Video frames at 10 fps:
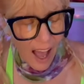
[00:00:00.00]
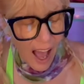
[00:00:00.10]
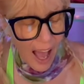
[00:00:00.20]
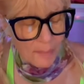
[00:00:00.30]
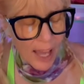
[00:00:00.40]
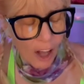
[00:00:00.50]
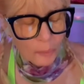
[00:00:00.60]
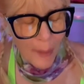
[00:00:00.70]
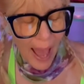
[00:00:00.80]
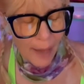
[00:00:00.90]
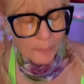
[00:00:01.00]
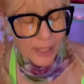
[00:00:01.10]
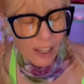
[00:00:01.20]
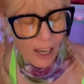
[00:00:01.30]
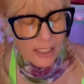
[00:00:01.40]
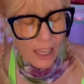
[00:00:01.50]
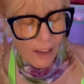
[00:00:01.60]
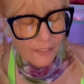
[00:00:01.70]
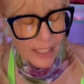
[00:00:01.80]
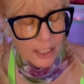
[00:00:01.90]
I'm held back because
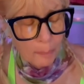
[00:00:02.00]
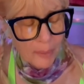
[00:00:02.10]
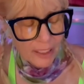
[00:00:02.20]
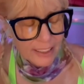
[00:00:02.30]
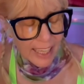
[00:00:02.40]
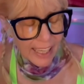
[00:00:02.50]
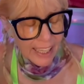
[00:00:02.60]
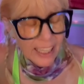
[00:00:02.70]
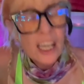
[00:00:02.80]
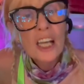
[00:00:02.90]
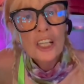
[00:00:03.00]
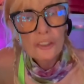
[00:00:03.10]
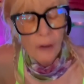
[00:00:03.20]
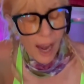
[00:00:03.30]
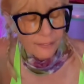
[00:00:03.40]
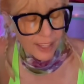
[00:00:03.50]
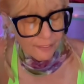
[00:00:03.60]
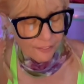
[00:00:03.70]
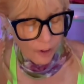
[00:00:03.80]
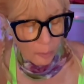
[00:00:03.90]
of a debilitating driving
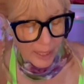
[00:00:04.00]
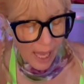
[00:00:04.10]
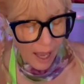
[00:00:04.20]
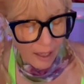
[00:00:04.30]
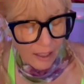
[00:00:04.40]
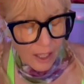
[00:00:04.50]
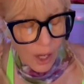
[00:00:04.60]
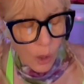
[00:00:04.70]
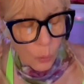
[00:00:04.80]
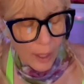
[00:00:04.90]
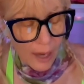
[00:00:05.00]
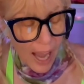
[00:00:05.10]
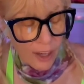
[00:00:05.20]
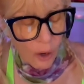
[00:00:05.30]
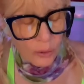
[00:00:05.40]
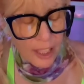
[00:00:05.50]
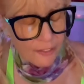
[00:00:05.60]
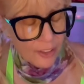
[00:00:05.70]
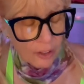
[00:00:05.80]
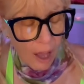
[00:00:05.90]
phobia where I only
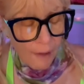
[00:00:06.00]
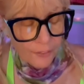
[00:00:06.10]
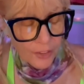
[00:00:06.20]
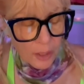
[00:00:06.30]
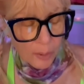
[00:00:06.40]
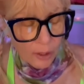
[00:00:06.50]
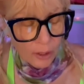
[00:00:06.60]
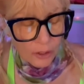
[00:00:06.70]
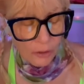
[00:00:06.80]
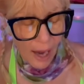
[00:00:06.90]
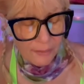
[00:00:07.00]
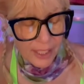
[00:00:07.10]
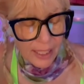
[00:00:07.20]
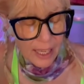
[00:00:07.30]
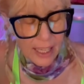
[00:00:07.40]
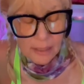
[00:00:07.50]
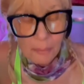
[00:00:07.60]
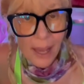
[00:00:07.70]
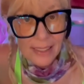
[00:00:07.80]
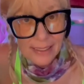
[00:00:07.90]
feel comfortable driving in
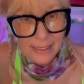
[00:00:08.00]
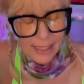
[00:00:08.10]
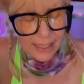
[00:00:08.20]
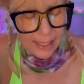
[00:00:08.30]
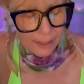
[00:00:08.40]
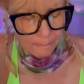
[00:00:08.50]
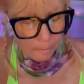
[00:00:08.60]
my city.